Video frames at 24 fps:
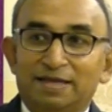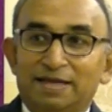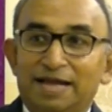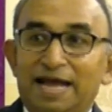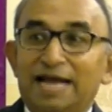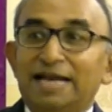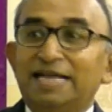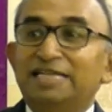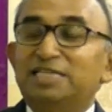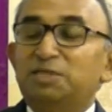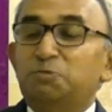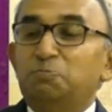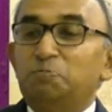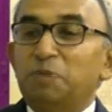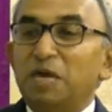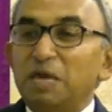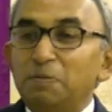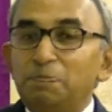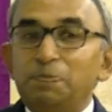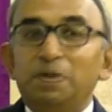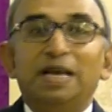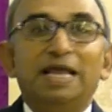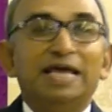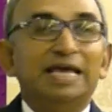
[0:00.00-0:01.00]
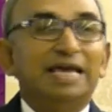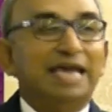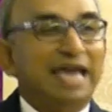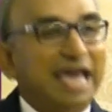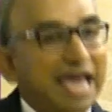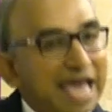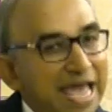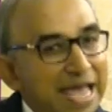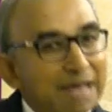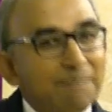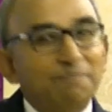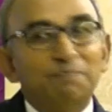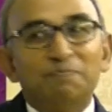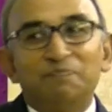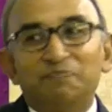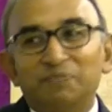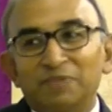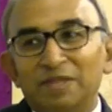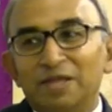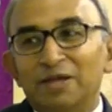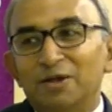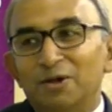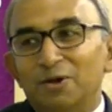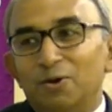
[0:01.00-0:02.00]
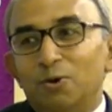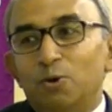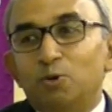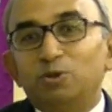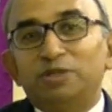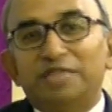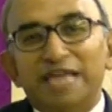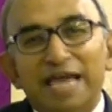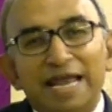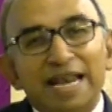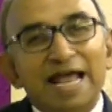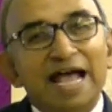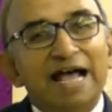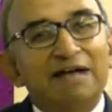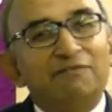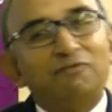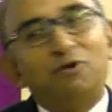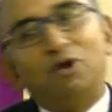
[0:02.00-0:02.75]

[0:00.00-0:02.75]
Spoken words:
And it's people like him who then have